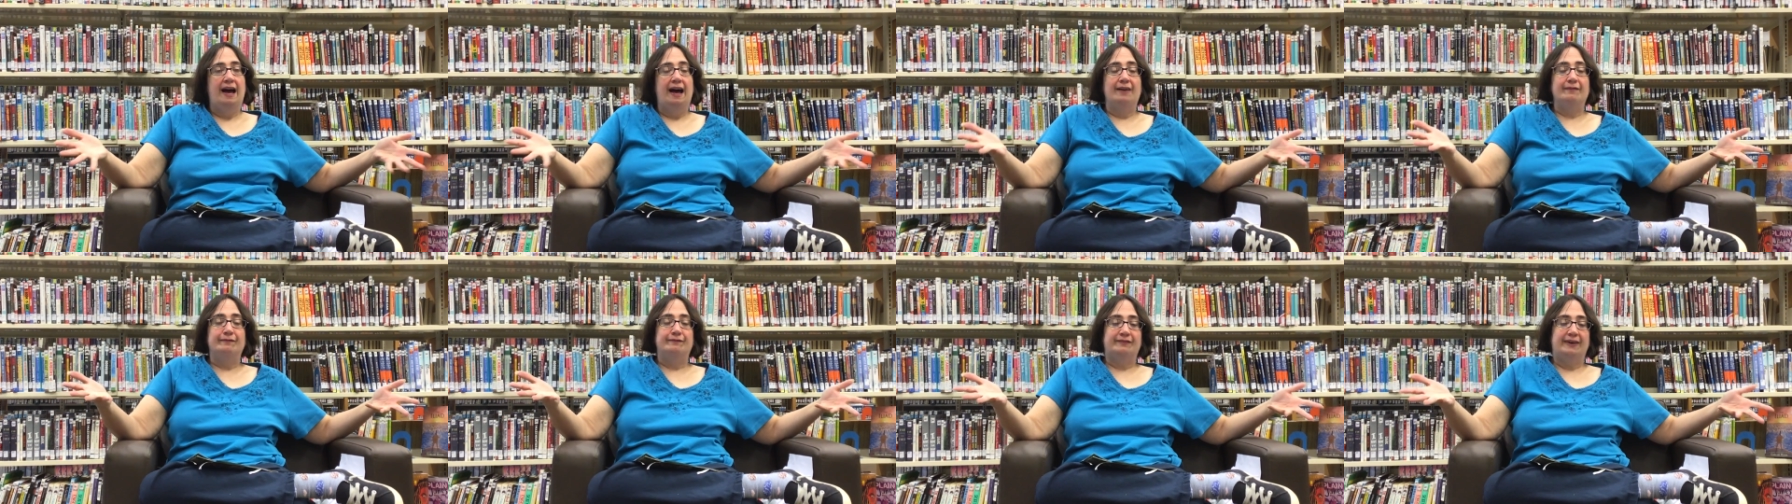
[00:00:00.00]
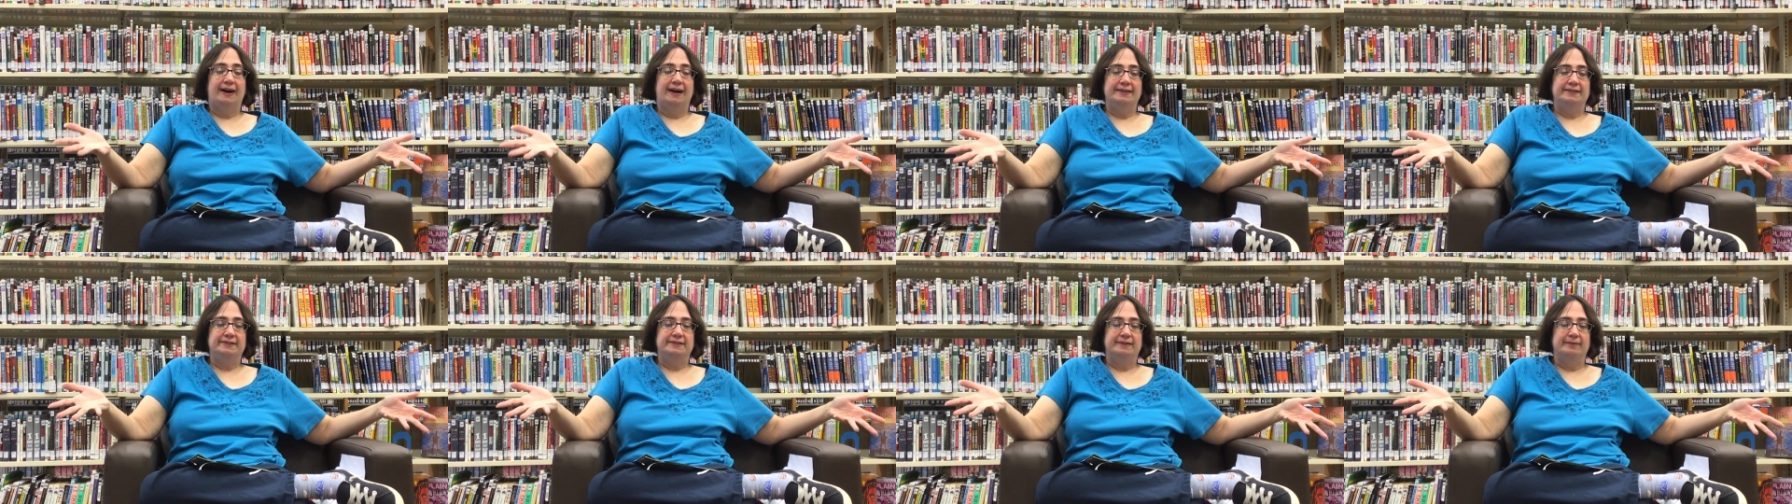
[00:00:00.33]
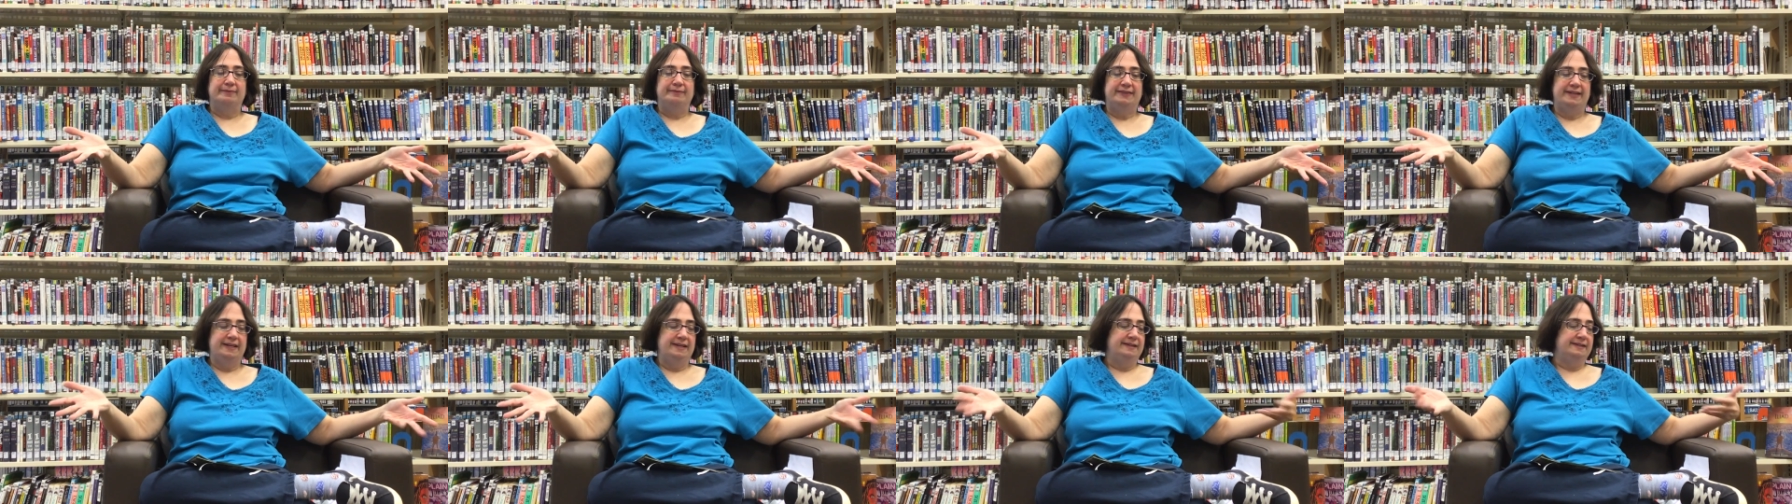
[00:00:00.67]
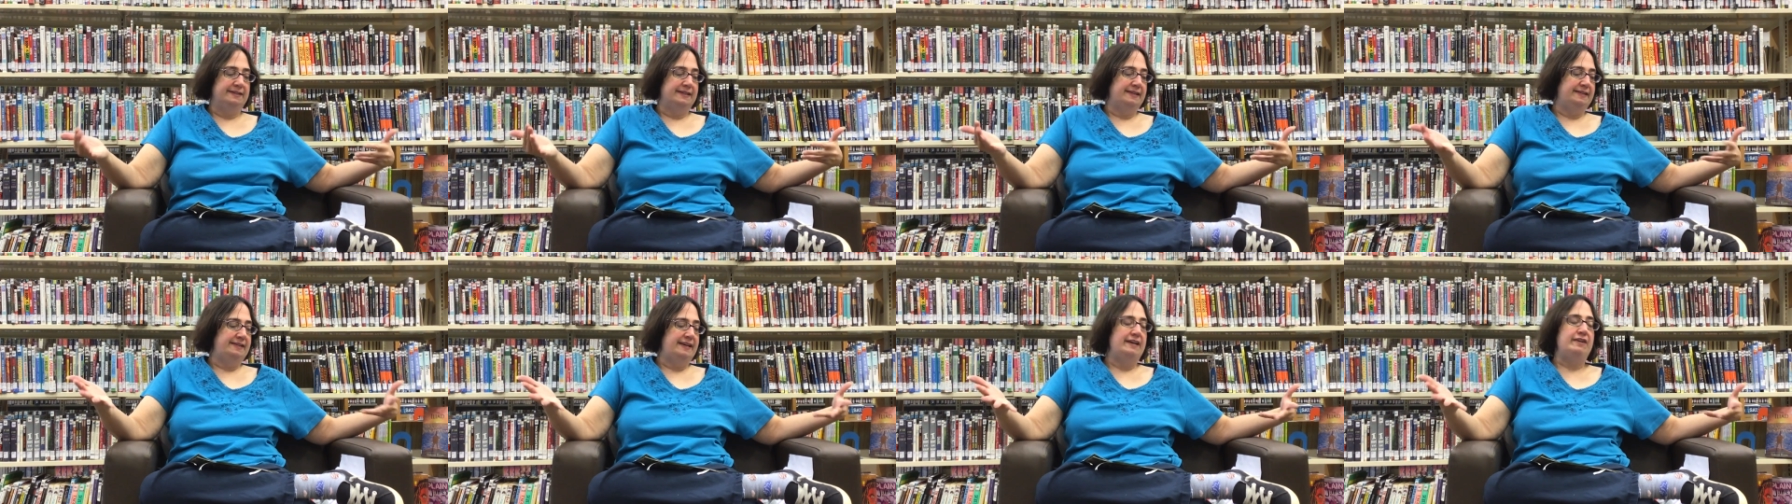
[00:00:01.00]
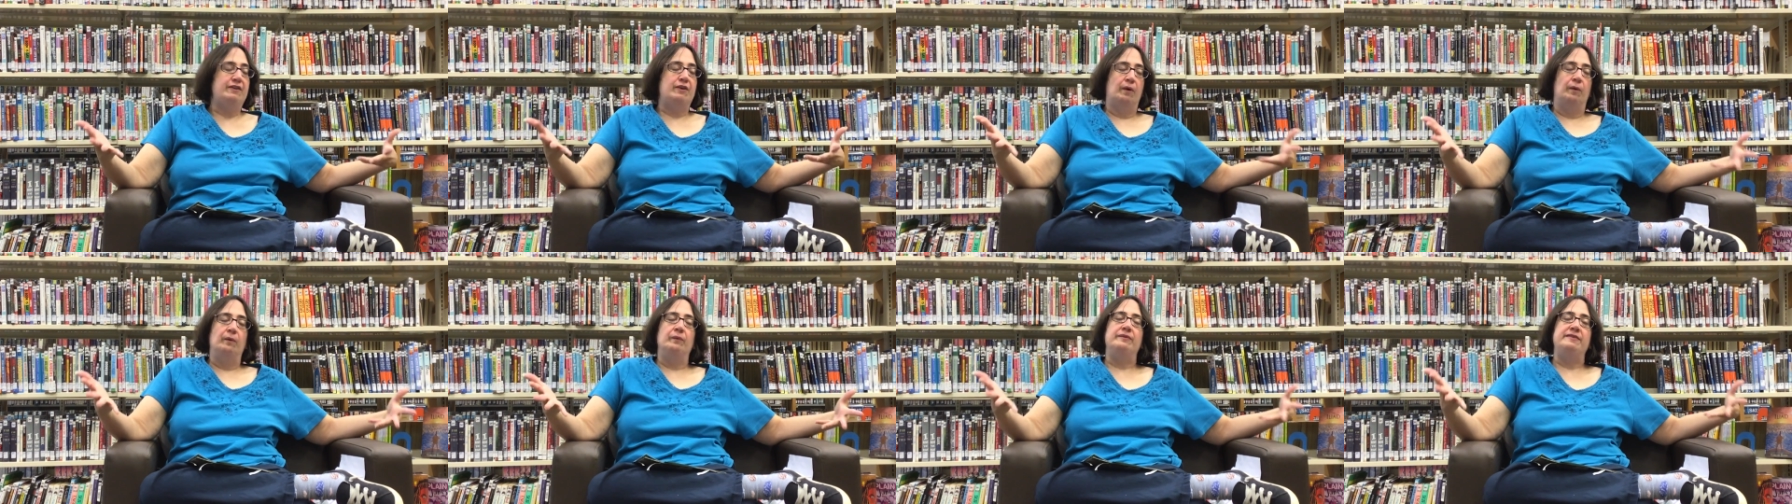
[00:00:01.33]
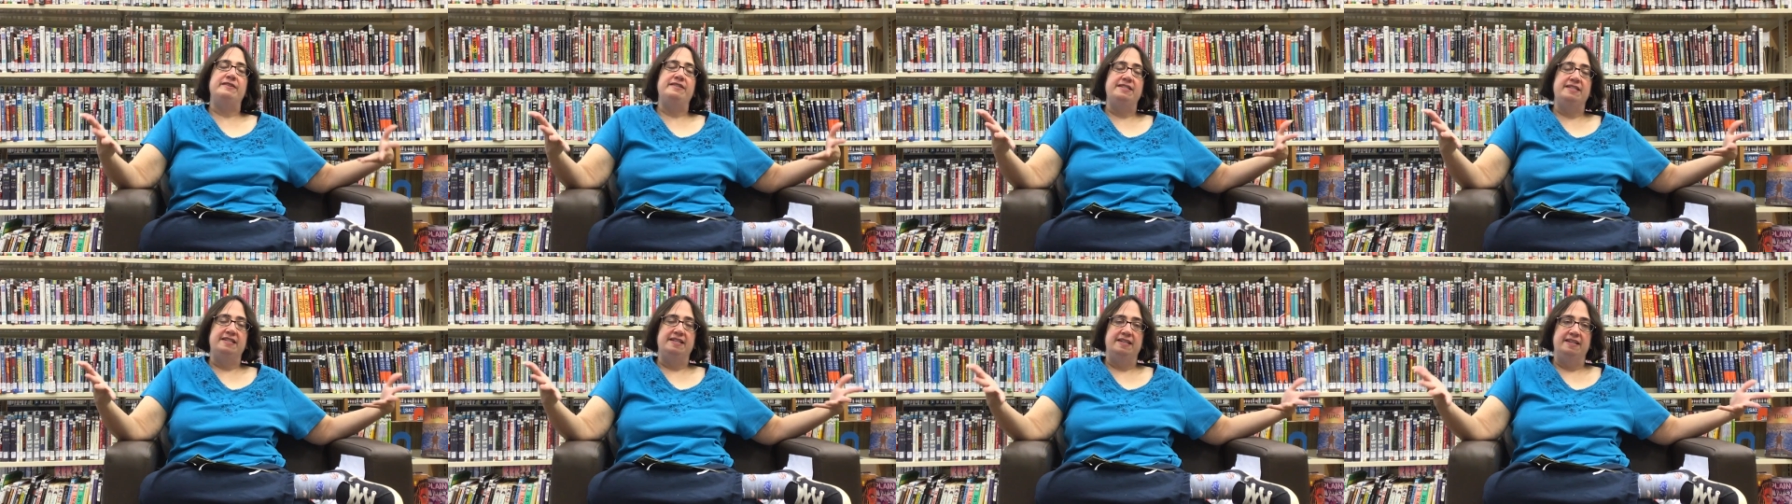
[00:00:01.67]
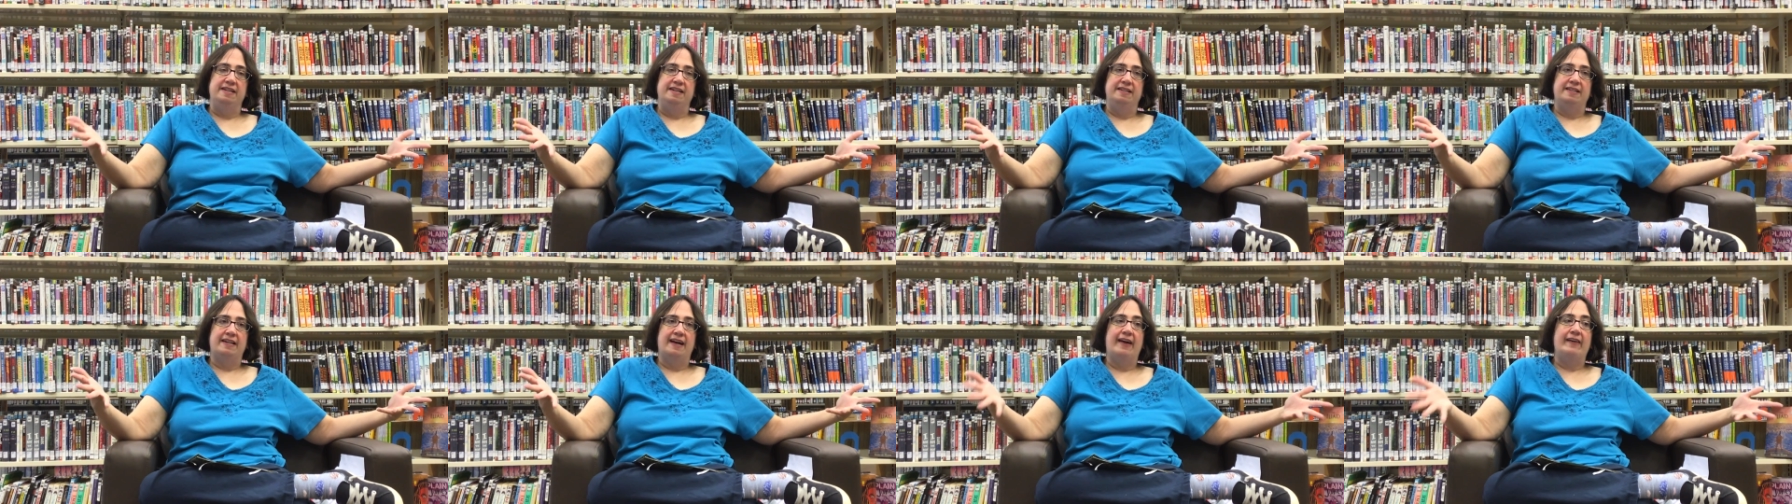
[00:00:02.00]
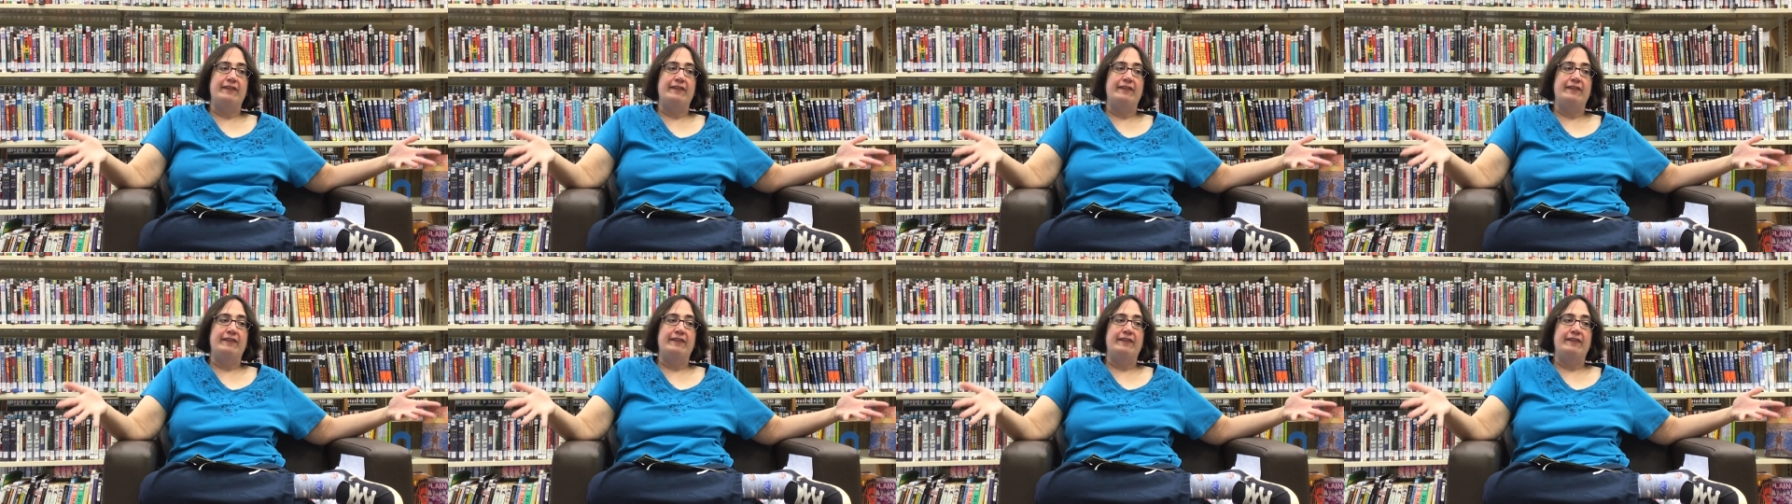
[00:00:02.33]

and find some things that they don't need,